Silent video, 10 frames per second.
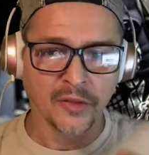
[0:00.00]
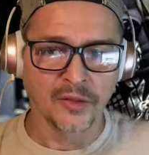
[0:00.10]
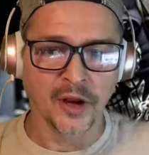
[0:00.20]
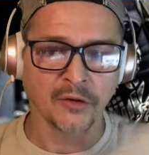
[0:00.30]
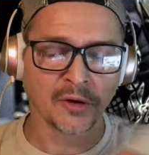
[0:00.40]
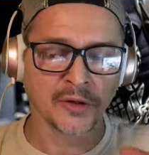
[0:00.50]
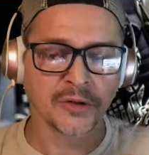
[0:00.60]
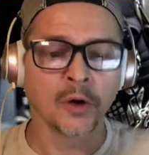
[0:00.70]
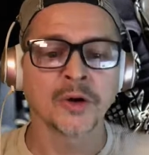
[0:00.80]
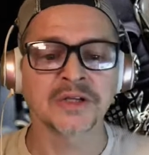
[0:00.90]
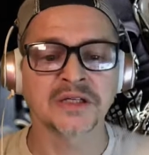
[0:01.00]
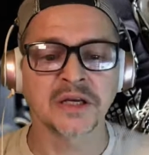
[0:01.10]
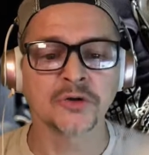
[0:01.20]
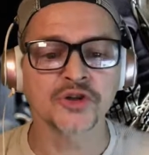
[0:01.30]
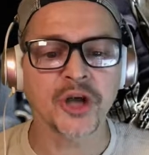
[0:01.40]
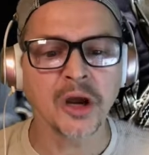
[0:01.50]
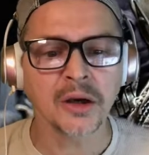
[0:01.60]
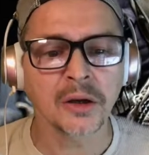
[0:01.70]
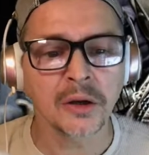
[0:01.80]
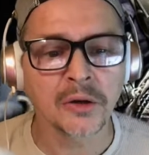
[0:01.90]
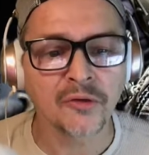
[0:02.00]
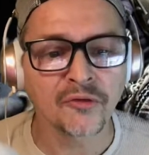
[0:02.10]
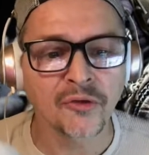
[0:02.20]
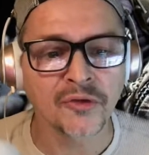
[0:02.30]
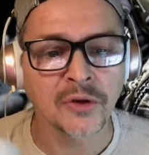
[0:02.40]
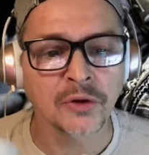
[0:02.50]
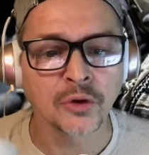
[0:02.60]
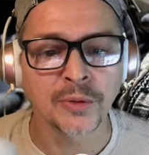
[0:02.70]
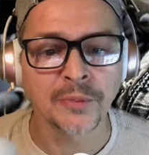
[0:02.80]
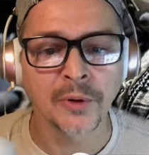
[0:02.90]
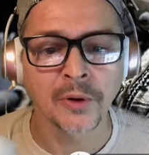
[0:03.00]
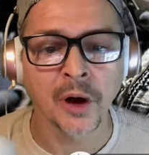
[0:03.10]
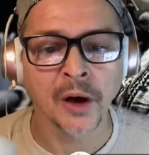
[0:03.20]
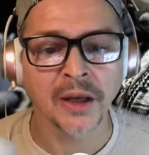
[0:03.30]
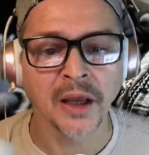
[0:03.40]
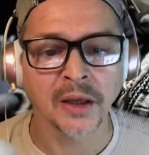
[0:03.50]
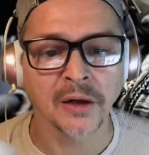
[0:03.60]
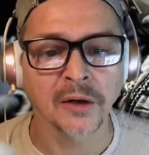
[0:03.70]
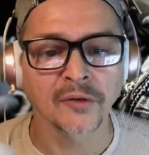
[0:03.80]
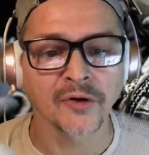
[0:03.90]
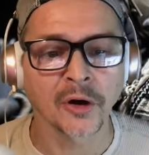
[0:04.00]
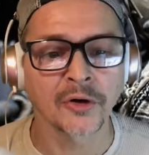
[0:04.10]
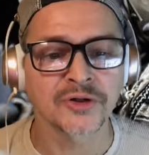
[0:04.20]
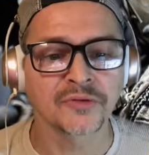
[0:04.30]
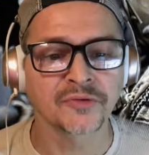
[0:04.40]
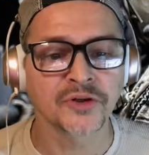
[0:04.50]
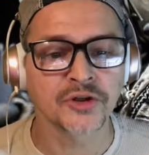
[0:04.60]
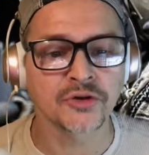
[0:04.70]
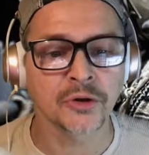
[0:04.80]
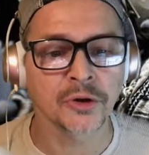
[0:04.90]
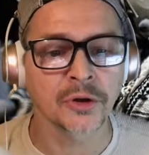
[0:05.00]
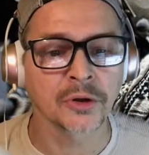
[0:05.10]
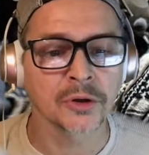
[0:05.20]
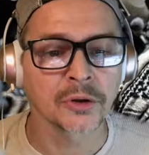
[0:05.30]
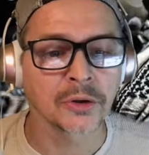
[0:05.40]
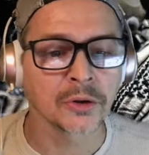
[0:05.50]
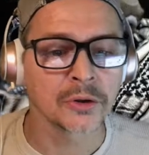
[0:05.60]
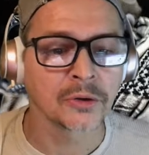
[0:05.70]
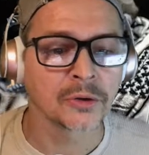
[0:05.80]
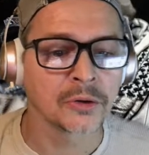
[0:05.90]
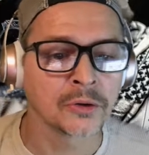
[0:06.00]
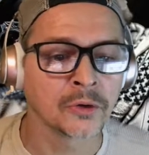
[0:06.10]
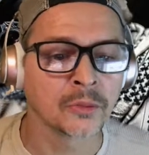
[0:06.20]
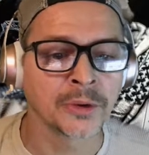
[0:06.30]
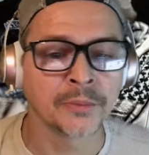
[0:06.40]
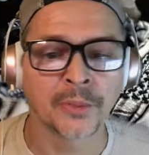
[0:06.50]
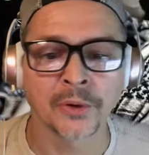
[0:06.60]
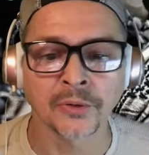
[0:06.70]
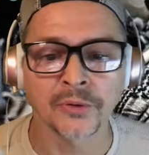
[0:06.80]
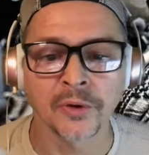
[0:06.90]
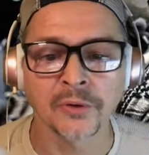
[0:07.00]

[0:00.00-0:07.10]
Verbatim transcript: there is, oh, it's a single shot? 458 newbie built. All right, can't get enough courage to trigger newbie built.